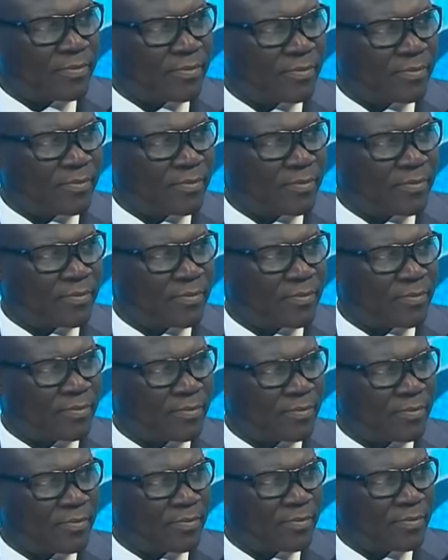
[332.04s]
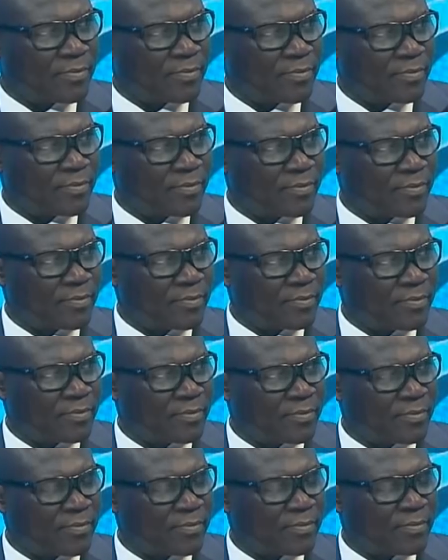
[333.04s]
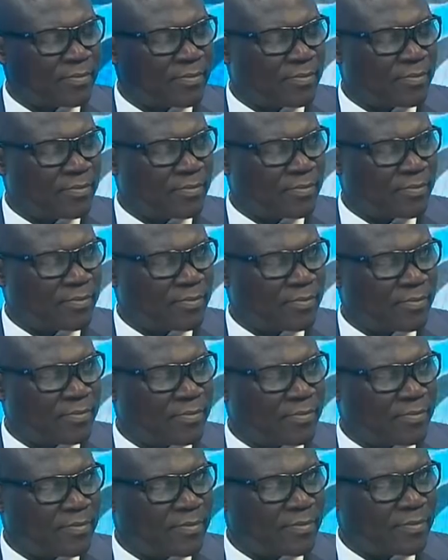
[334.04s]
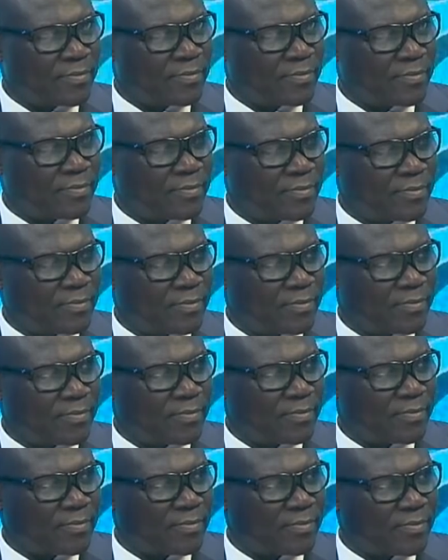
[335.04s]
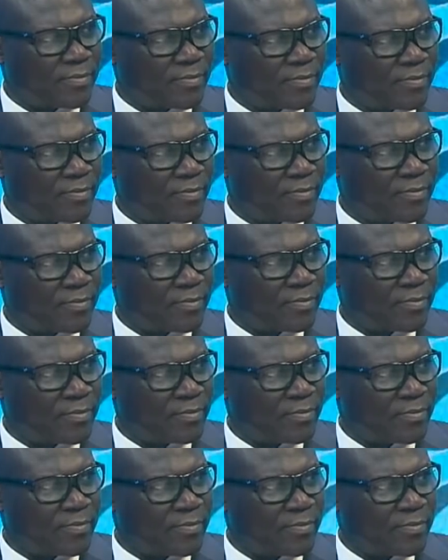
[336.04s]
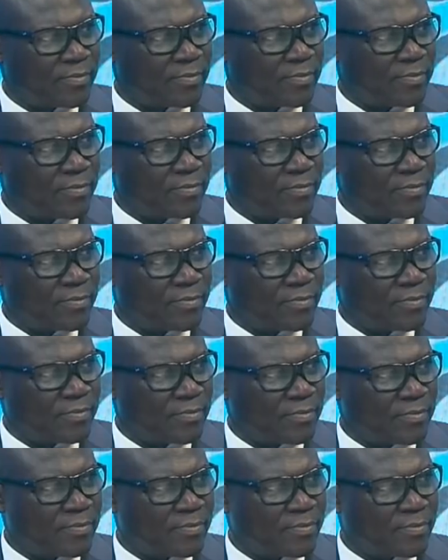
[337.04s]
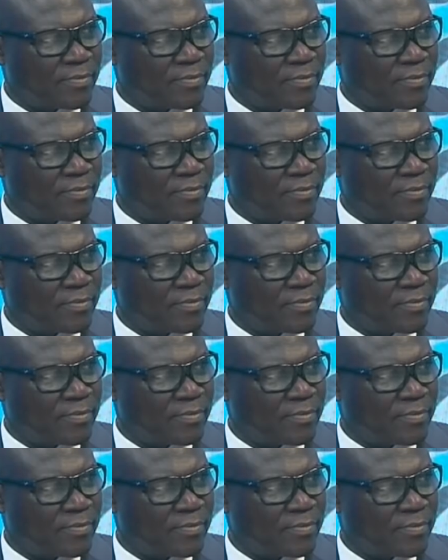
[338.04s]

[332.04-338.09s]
(silent)